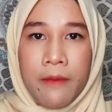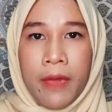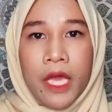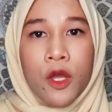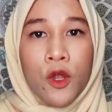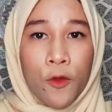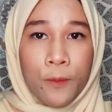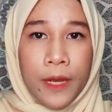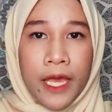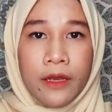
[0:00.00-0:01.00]
Make a
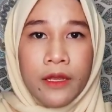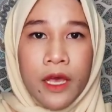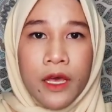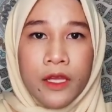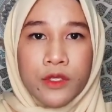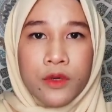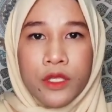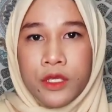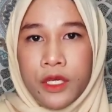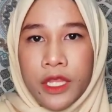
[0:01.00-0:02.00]
complaint to
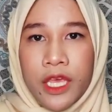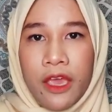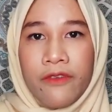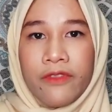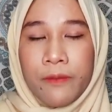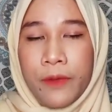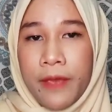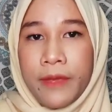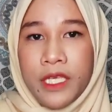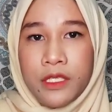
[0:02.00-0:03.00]
authority if the
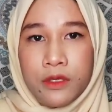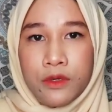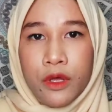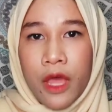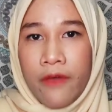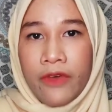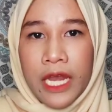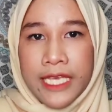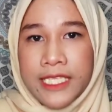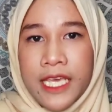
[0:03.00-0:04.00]
premise do not have a
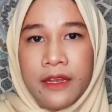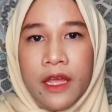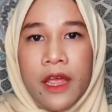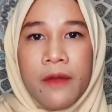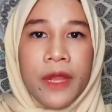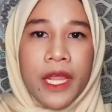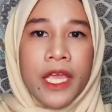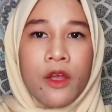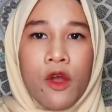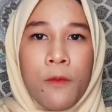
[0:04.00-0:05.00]
license.
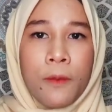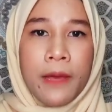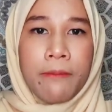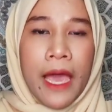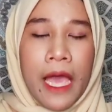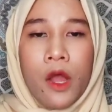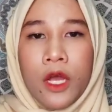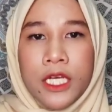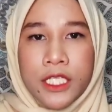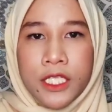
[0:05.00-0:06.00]
Bringing complaint by
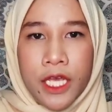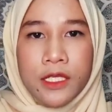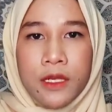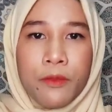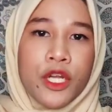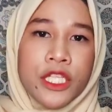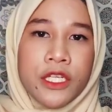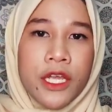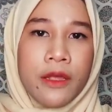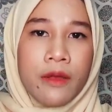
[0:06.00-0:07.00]
local trades.
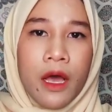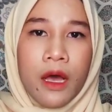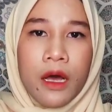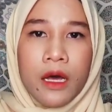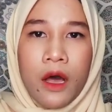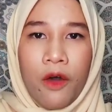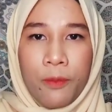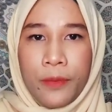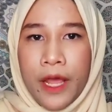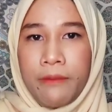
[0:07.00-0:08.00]
Monitoring of
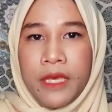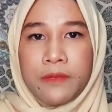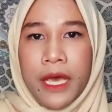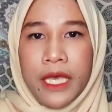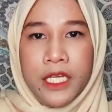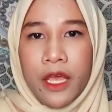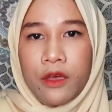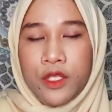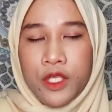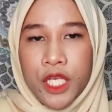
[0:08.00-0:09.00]
premise by trade
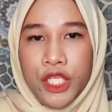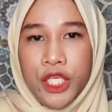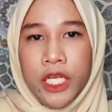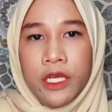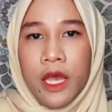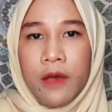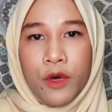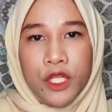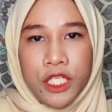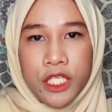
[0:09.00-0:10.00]
association.
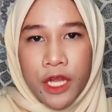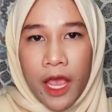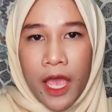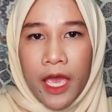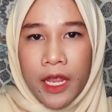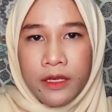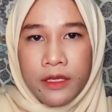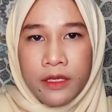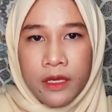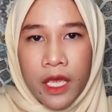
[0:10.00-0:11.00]
Monitoring
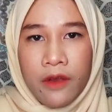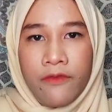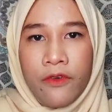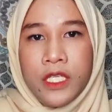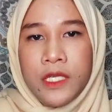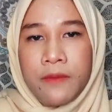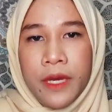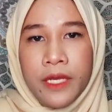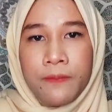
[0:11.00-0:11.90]
and enforcement.